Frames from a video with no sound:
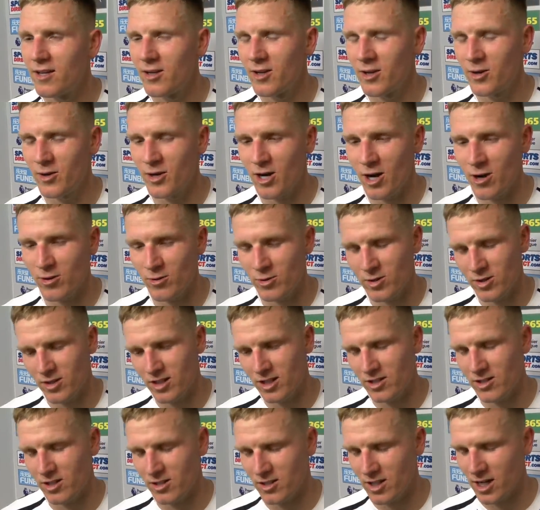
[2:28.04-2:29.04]
Who knows?
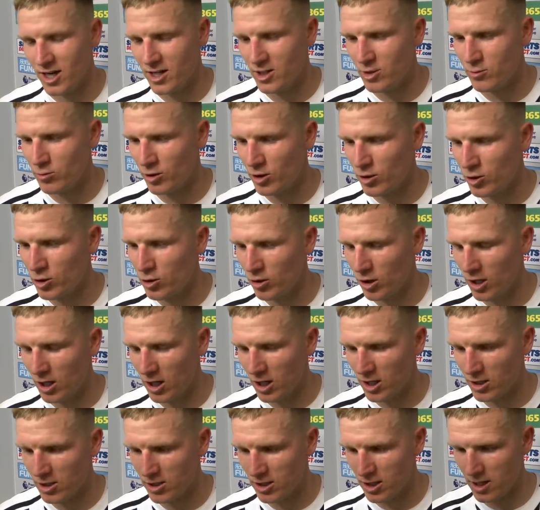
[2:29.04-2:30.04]
As I say, I just want to enjoy the
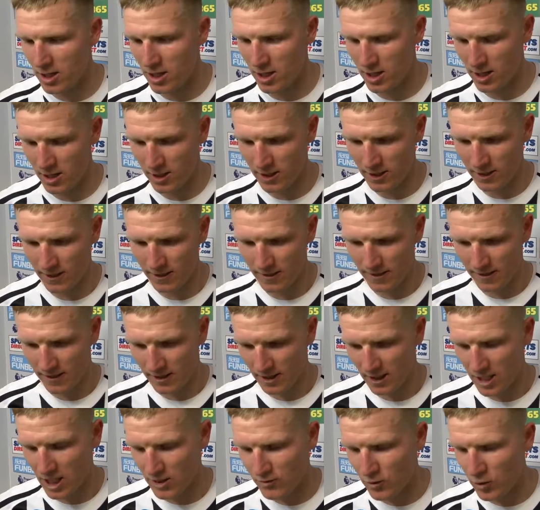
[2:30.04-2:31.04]
last
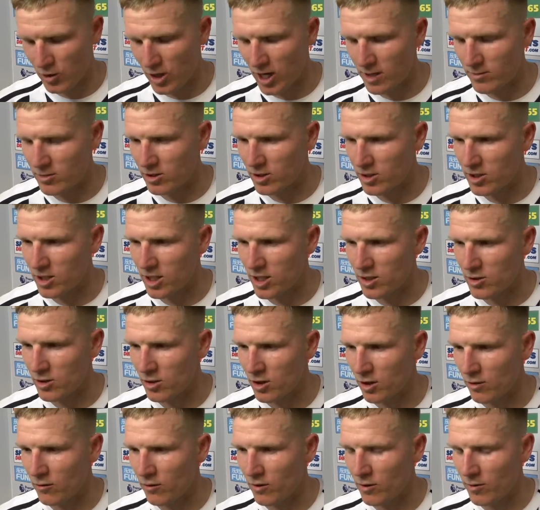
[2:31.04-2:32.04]
few games of the season.
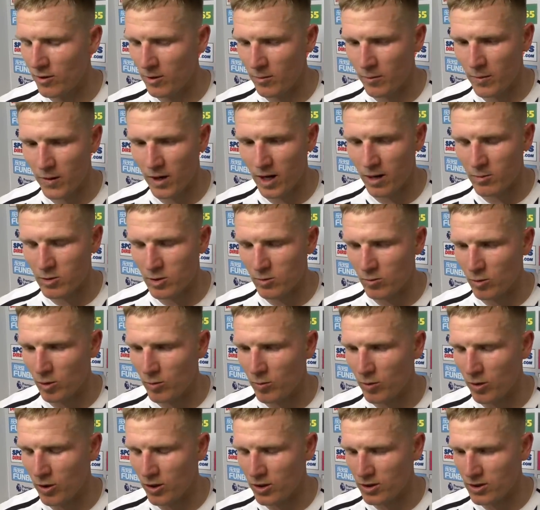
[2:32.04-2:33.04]
Hopefully we can pick up some more
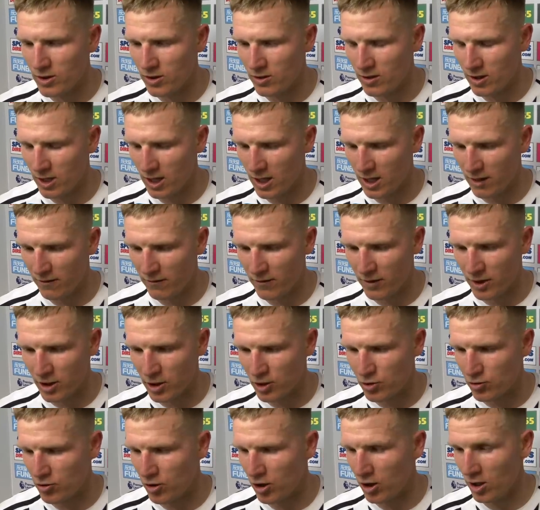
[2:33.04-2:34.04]
points,
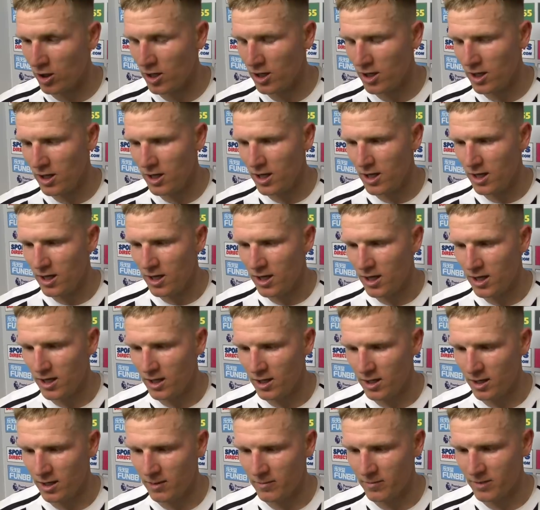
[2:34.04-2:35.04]
finish strong,
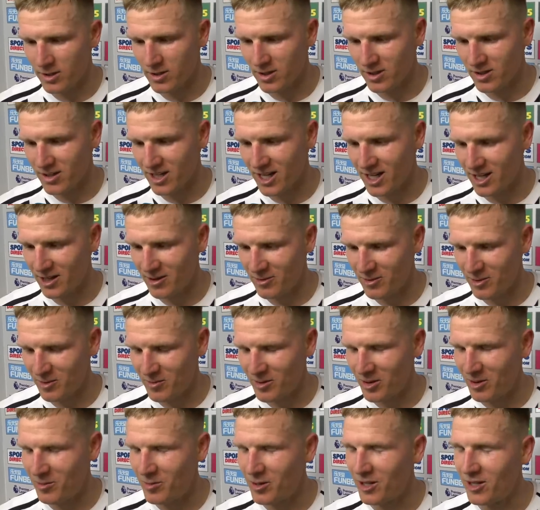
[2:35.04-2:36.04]
and as I say, what
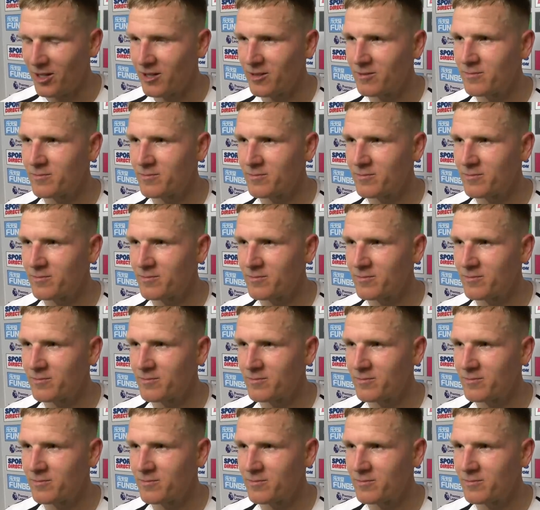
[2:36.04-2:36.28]
will be.